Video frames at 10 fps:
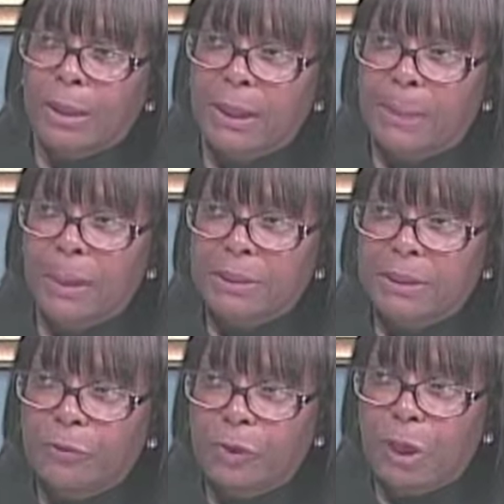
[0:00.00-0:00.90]
and I must
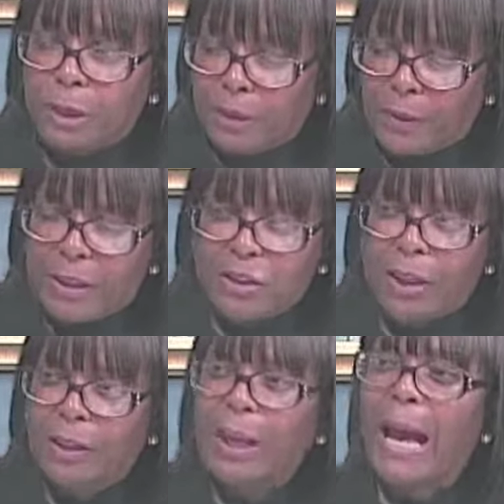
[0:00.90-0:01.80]
give you give
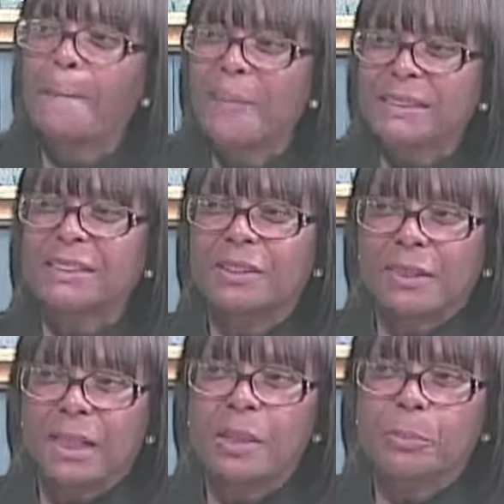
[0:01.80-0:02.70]
ourselves I must give the
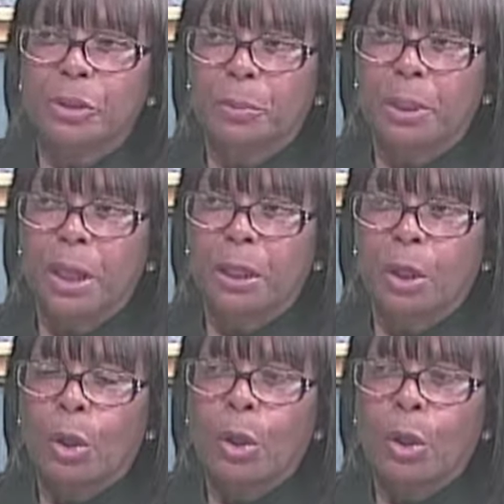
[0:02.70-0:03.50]
library a plug.